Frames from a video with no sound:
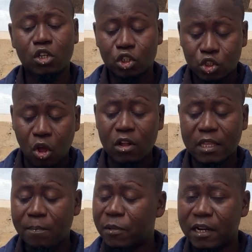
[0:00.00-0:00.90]
Stock
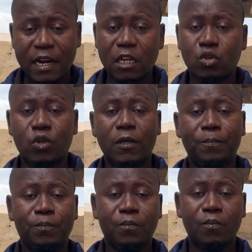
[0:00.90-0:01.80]
them the right way.
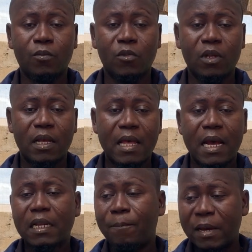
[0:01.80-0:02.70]

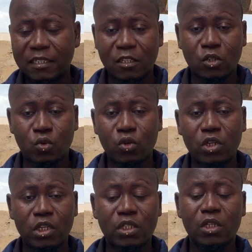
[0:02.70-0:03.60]
And the best thing to do
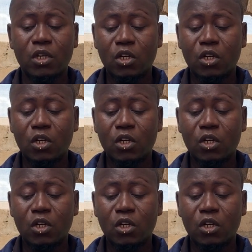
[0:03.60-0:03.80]
is